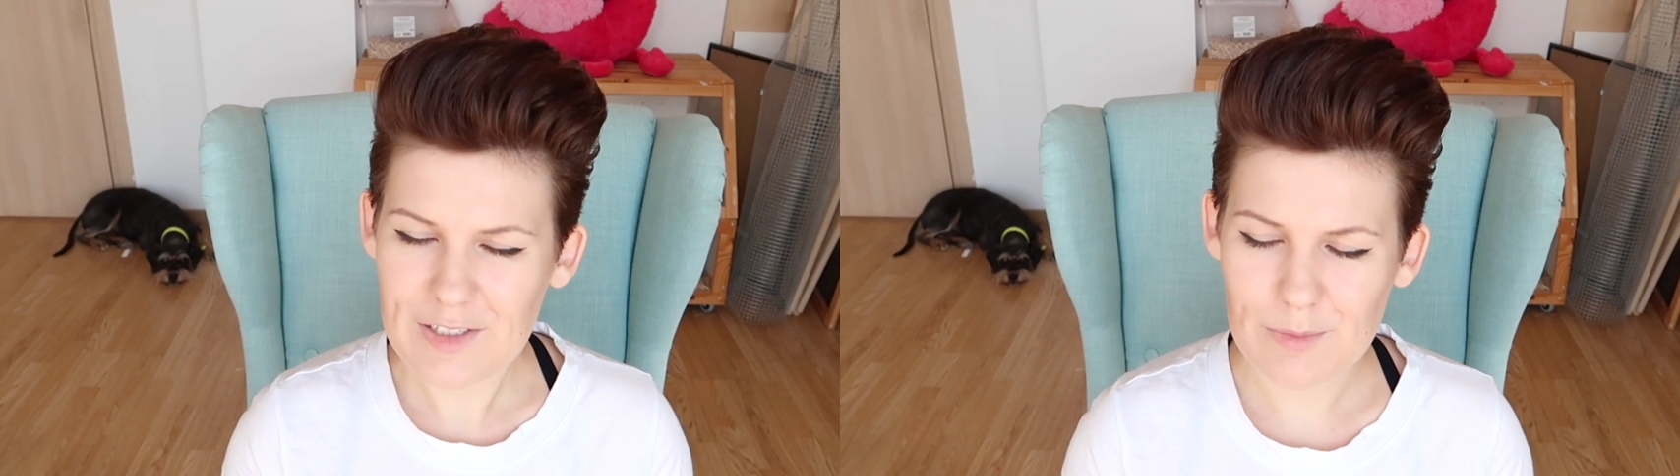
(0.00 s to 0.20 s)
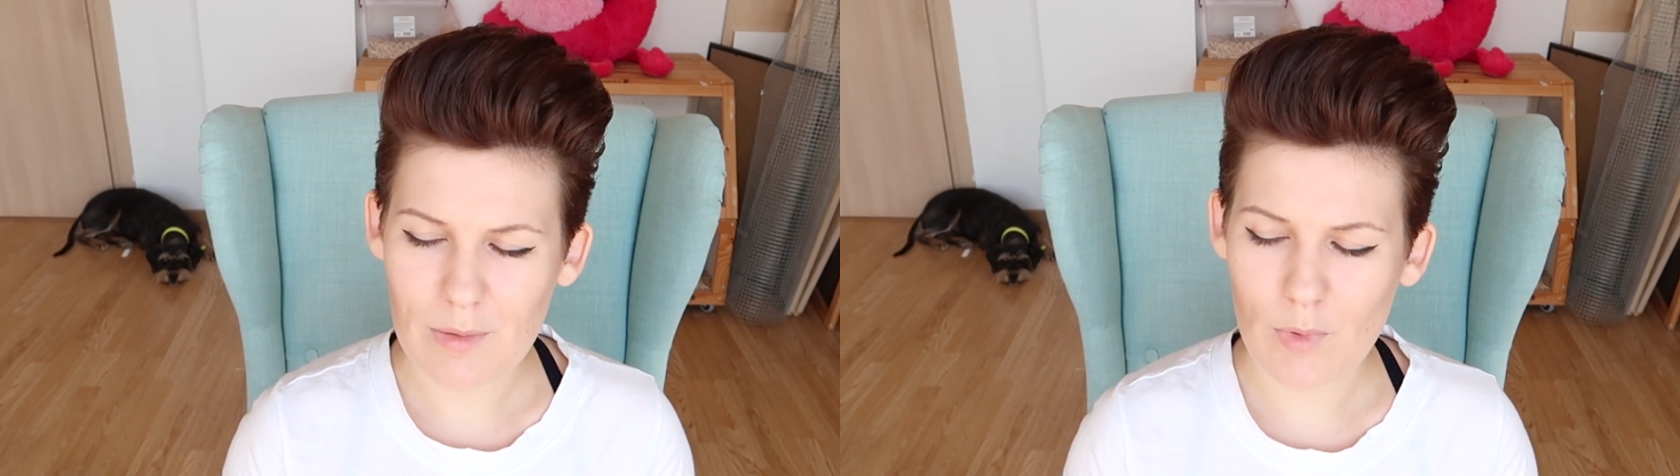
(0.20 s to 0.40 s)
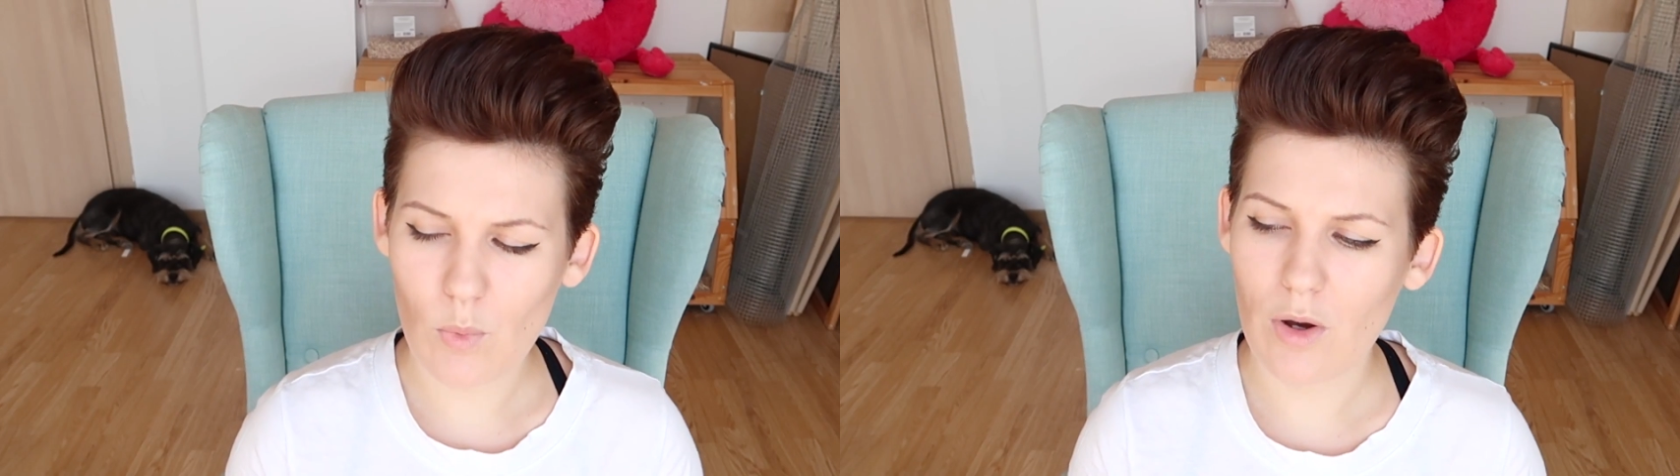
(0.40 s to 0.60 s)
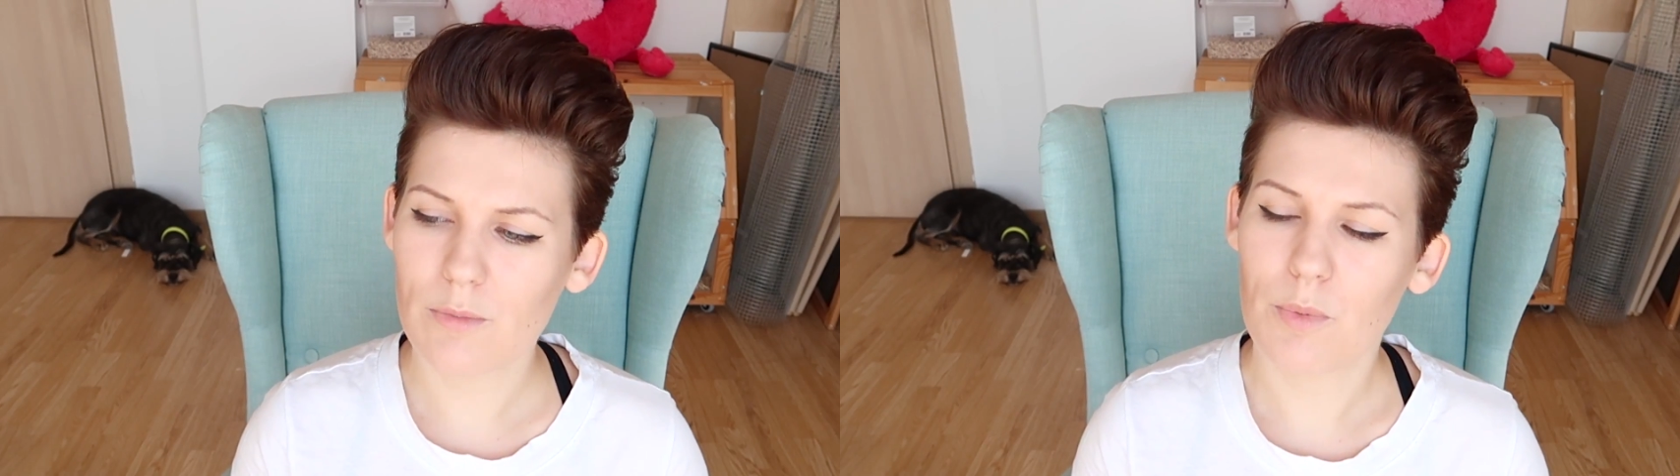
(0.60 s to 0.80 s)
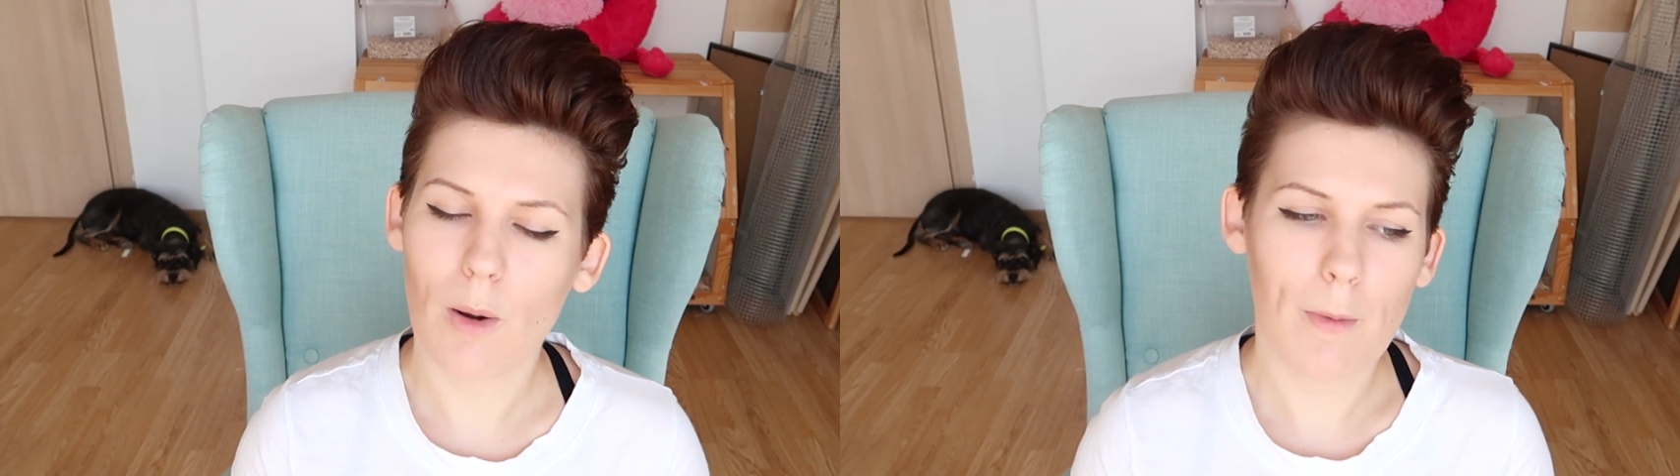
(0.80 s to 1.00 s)
Item number
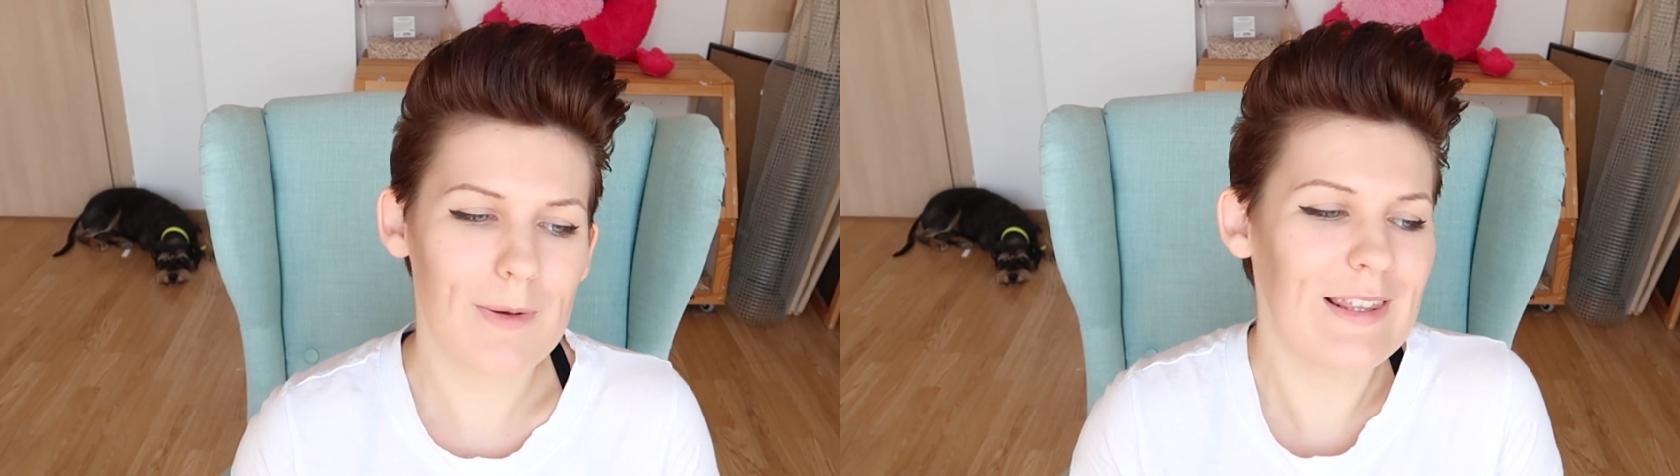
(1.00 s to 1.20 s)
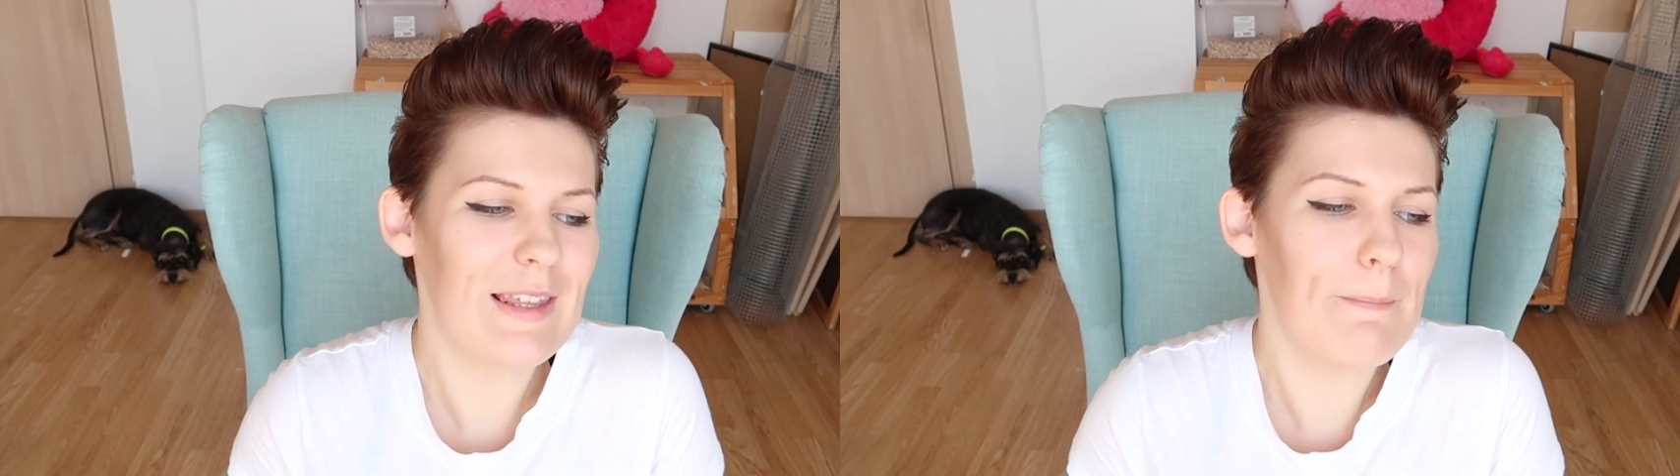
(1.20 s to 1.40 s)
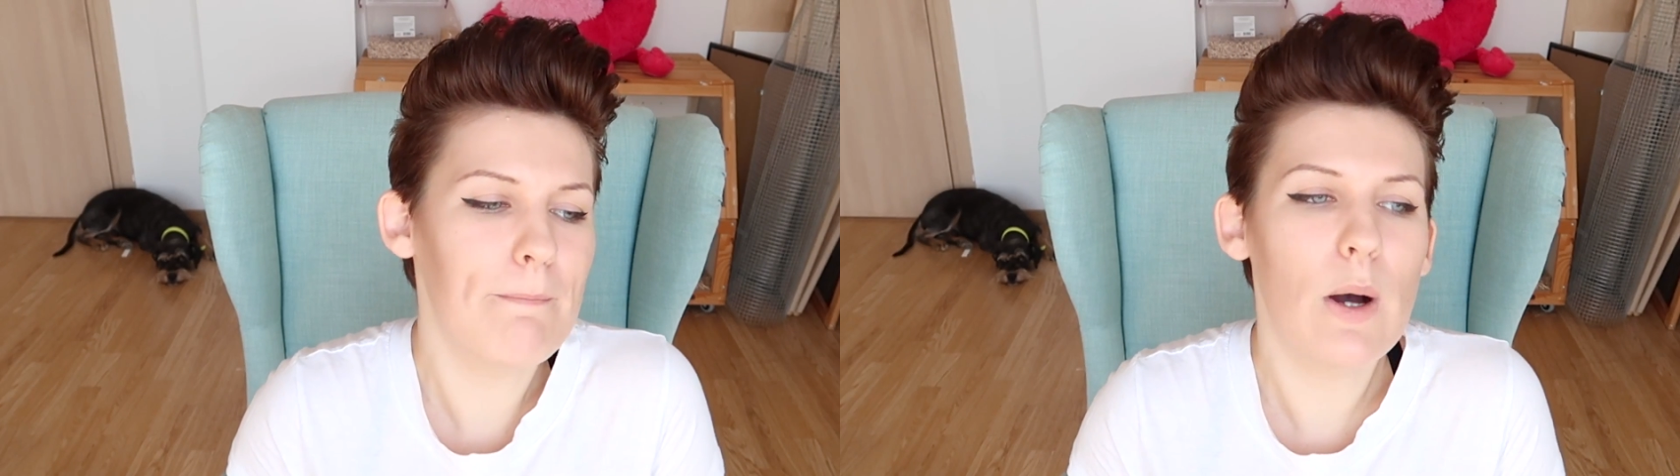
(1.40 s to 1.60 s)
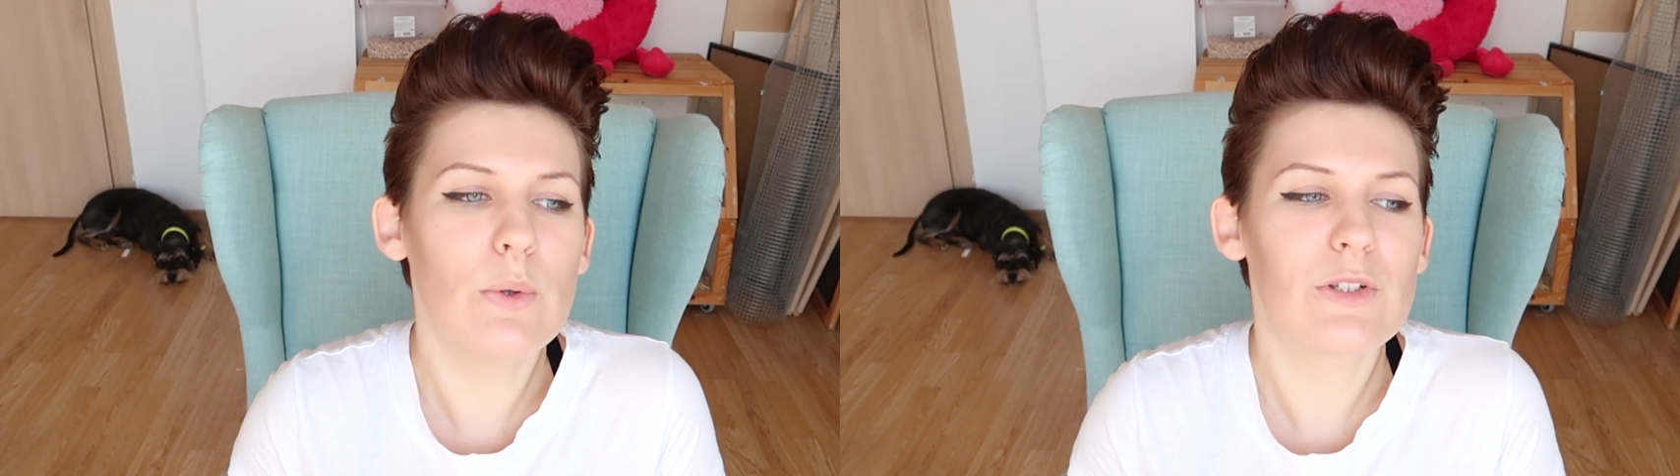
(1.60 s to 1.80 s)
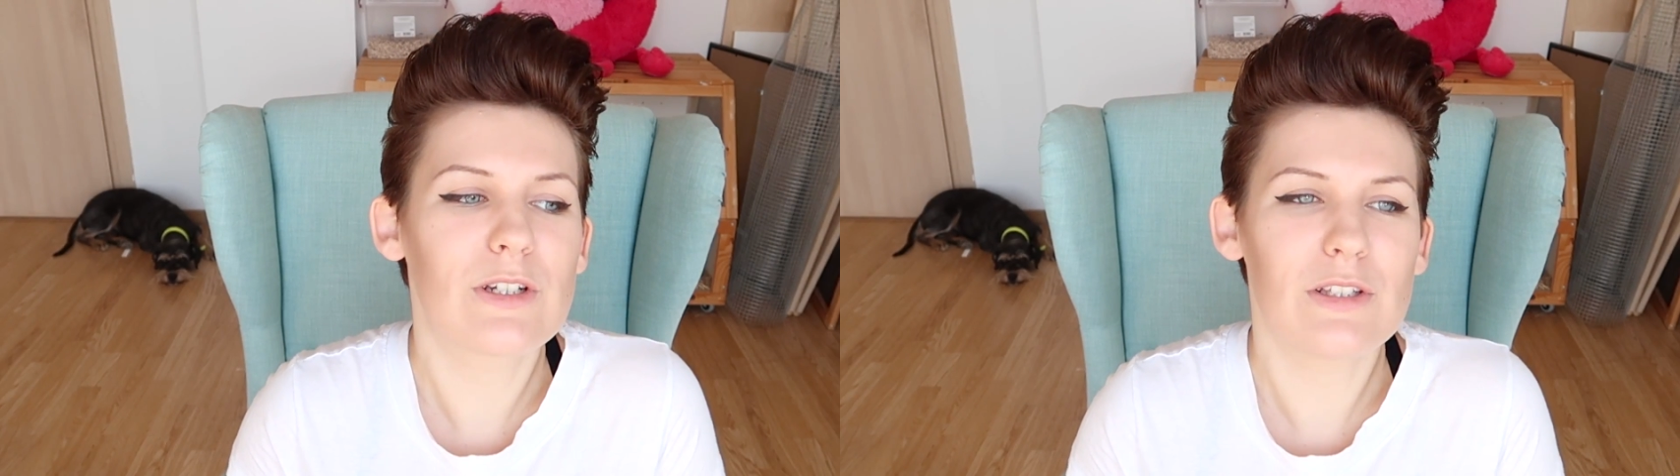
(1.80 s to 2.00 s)
one, probably the
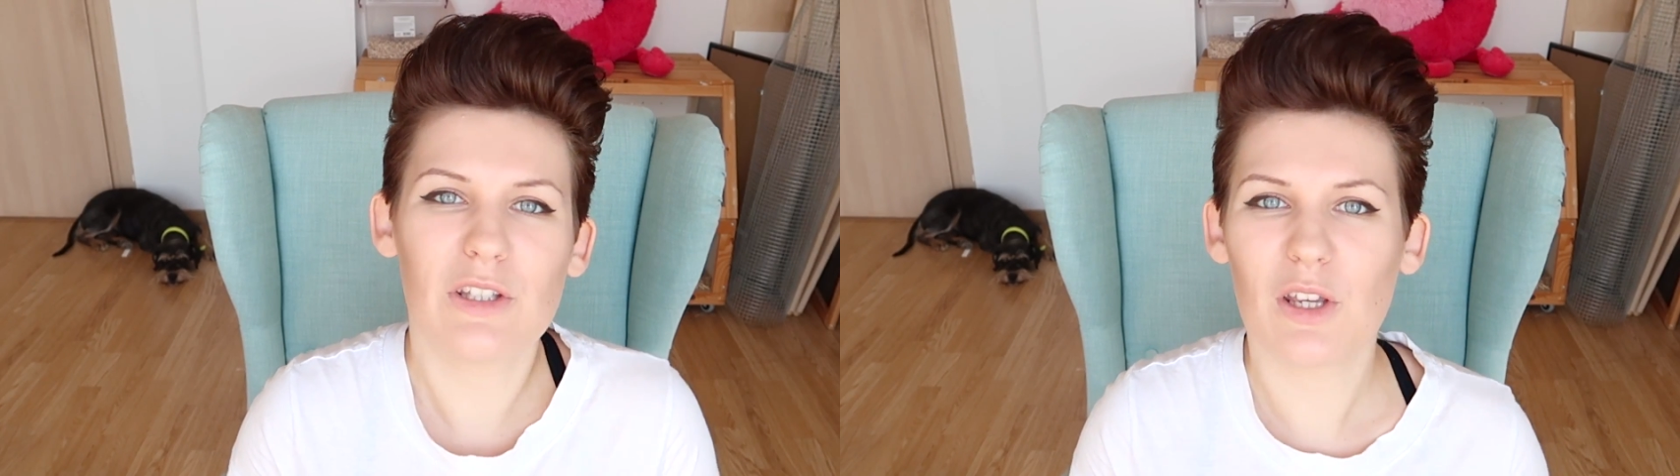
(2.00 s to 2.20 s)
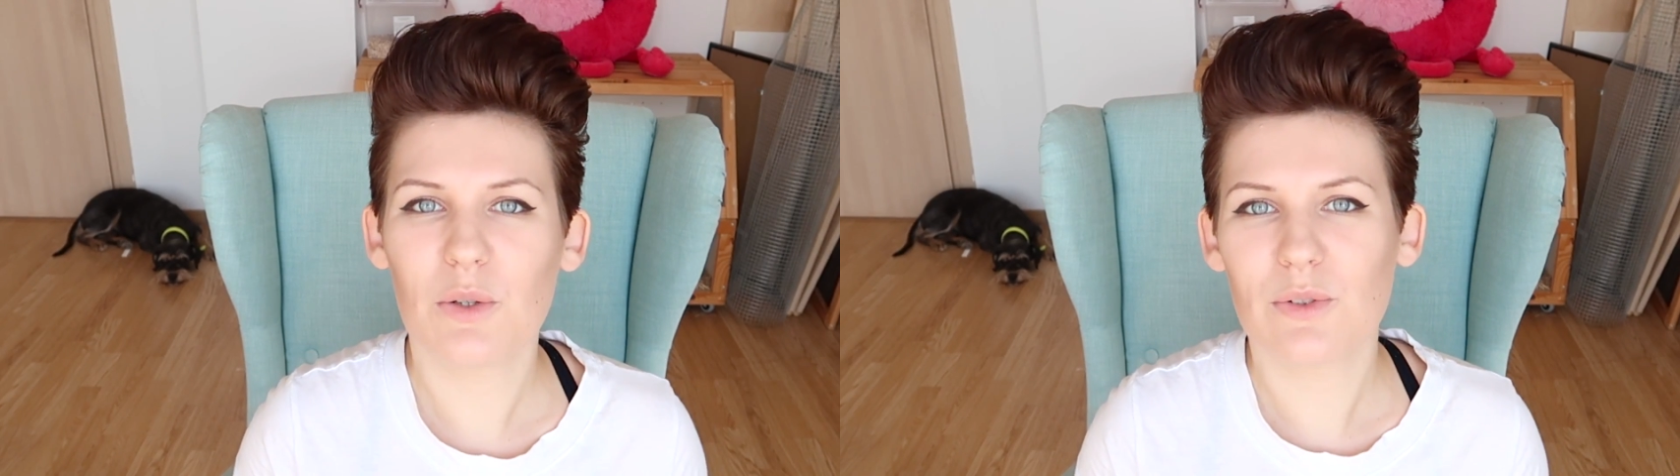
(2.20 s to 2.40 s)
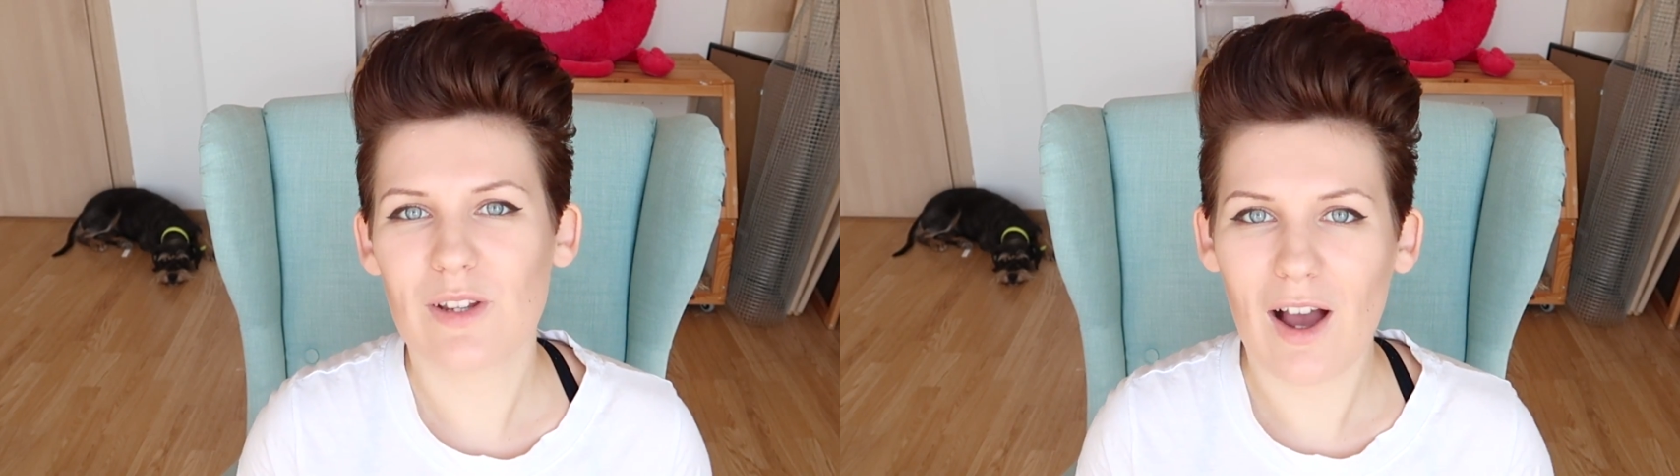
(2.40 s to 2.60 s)
most used